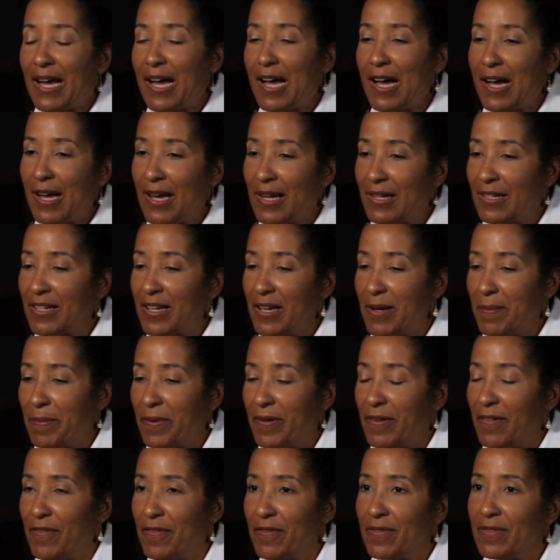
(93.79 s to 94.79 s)
a hot cup
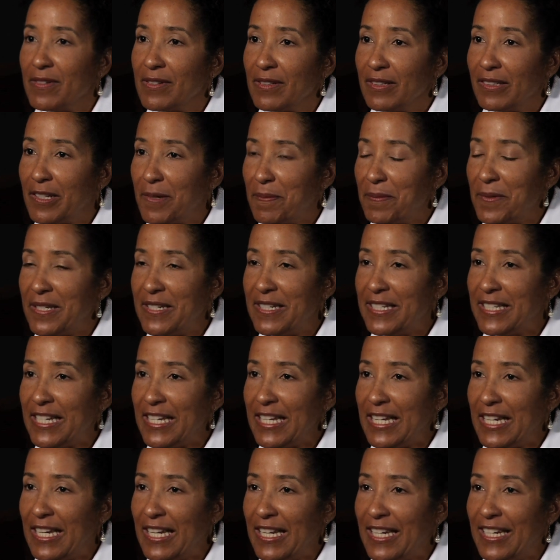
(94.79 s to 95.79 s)
of Lipton
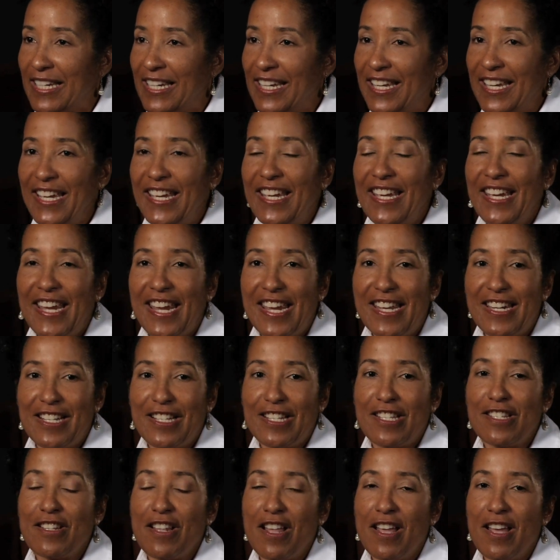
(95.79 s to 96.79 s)
tea and a
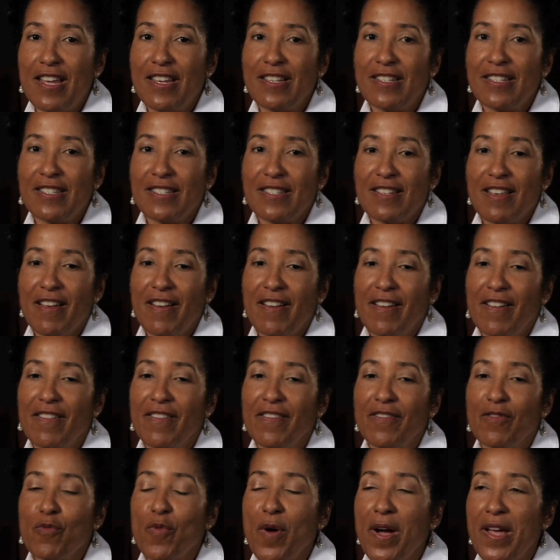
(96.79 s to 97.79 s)
slice
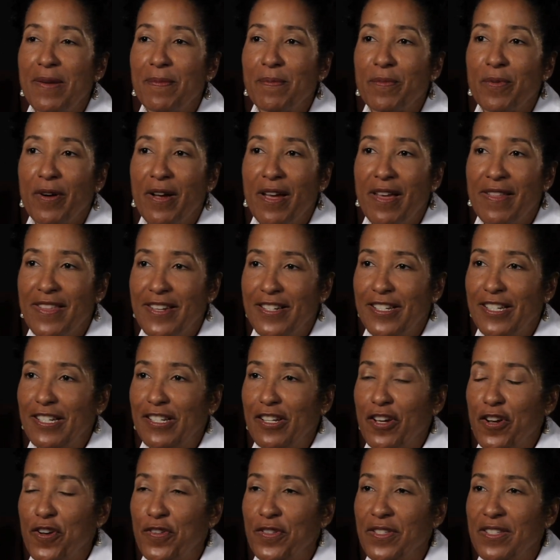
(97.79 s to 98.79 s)
of white bread that she
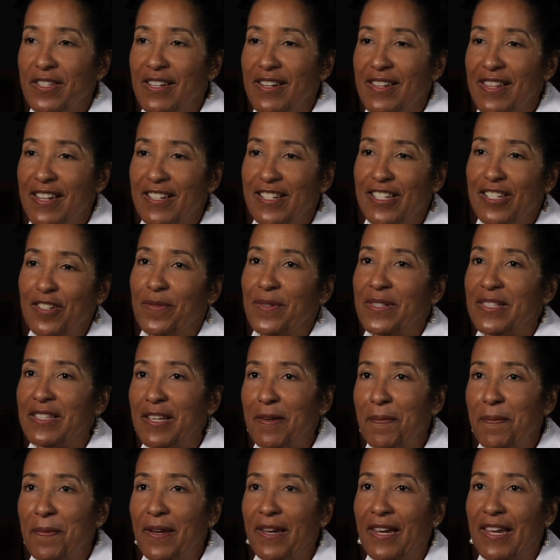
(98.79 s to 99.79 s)
toasted and she was
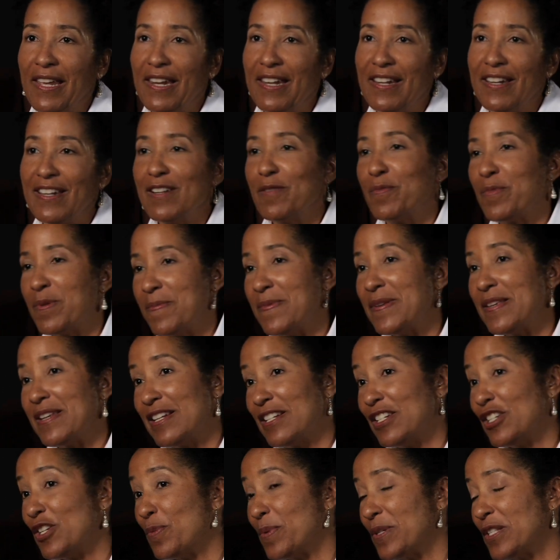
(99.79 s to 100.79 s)
dipping in it.
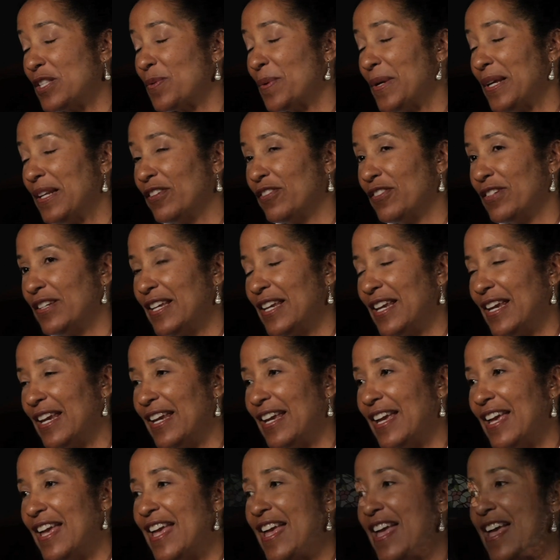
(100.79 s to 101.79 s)
And she would sweeten her tea.